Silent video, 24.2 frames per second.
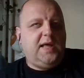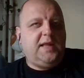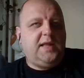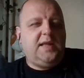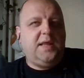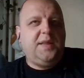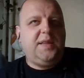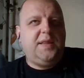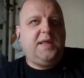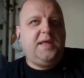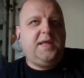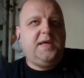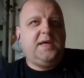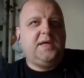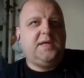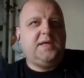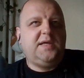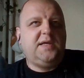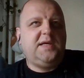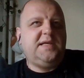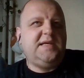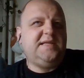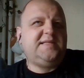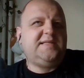And I think
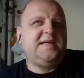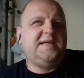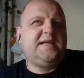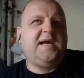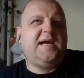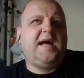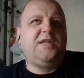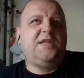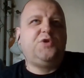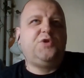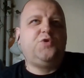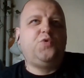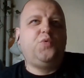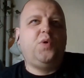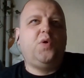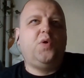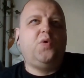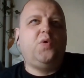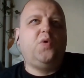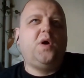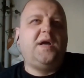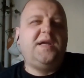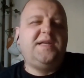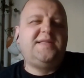it's a
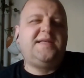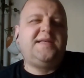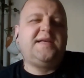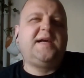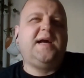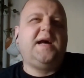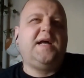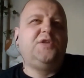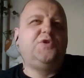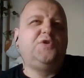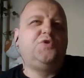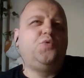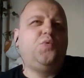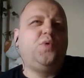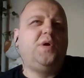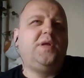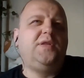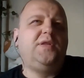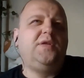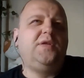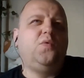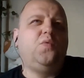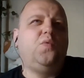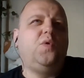
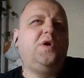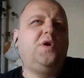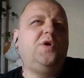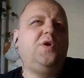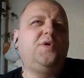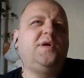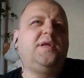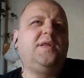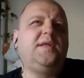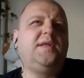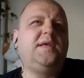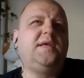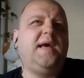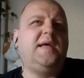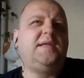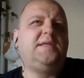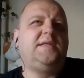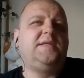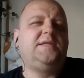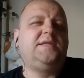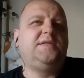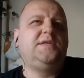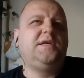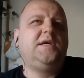country where you can
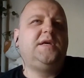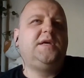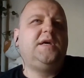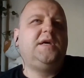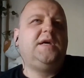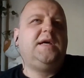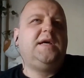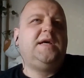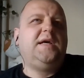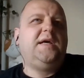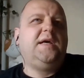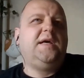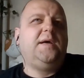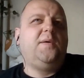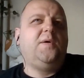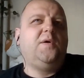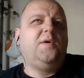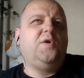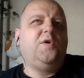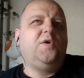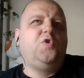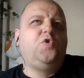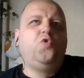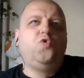get
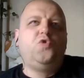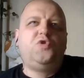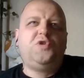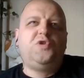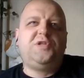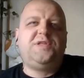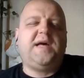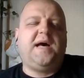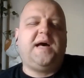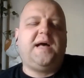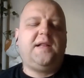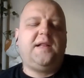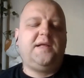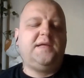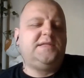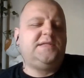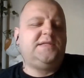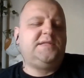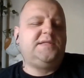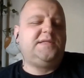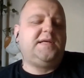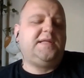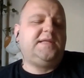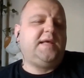good
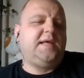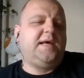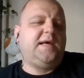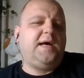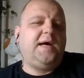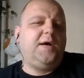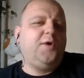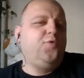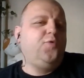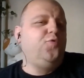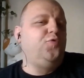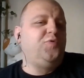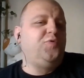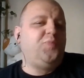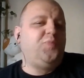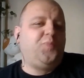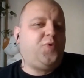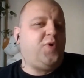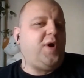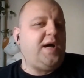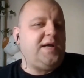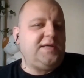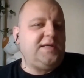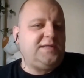talents at a good
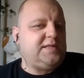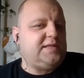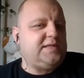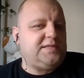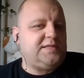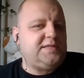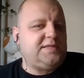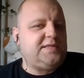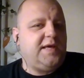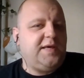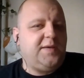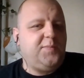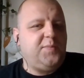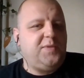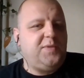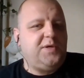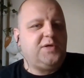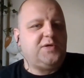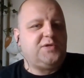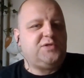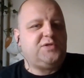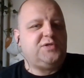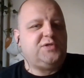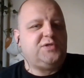price, let's say.
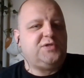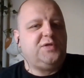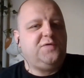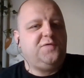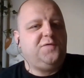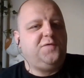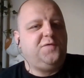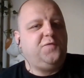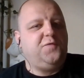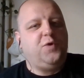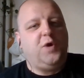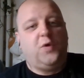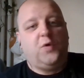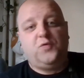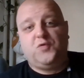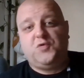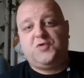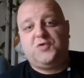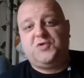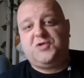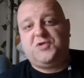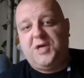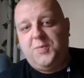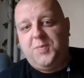Because if you go
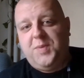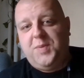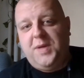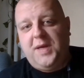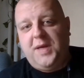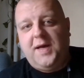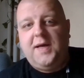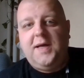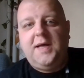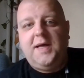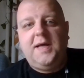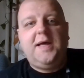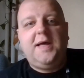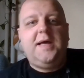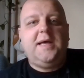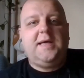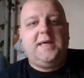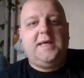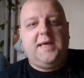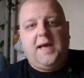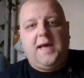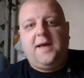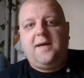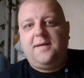to Serbia,
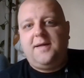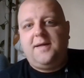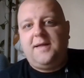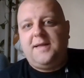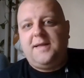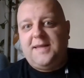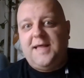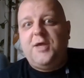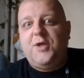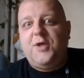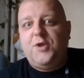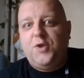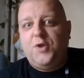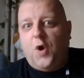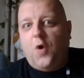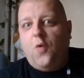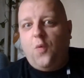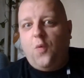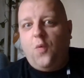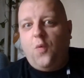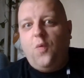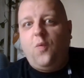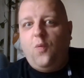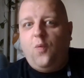yeah, they
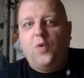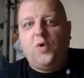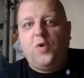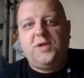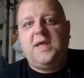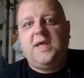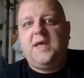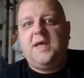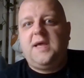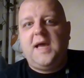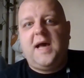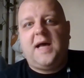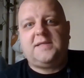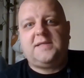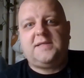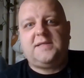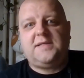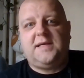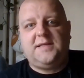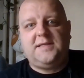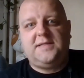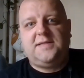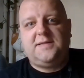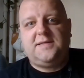know what they
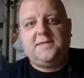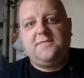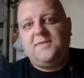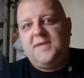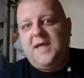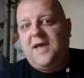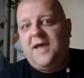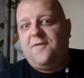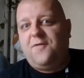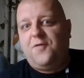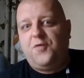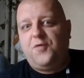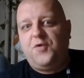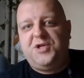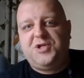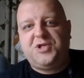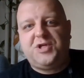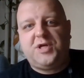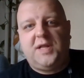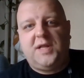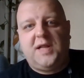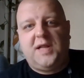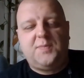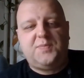got, and they have
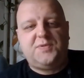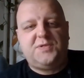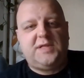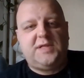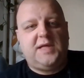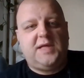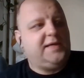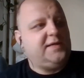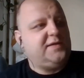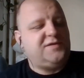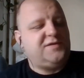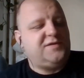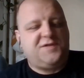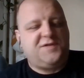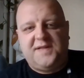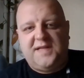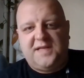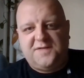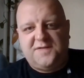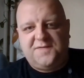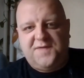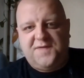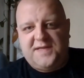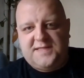rich clubs. Like
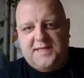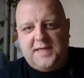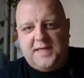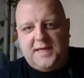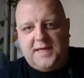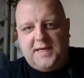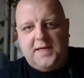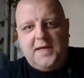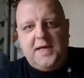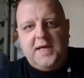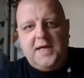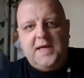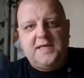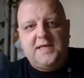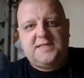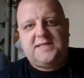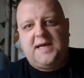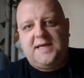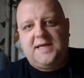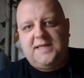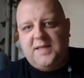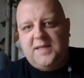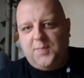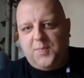Crvena Zvezda
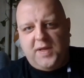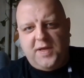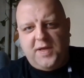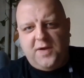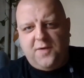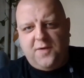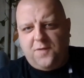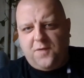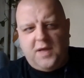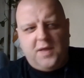signed a player